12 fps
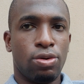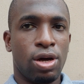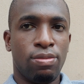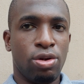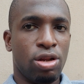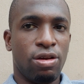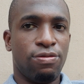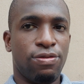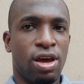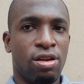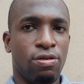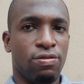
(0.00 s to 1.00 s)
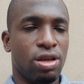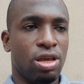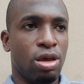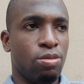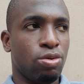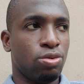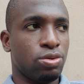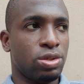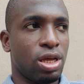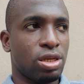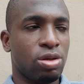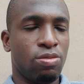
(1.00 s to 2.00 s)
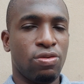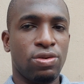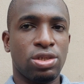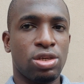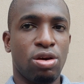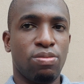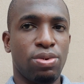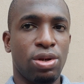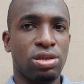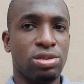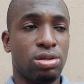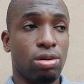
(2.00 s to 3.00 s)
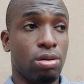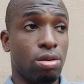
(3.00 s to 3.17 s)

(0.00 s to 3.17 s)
I'm not a fan of the cables that some of these companies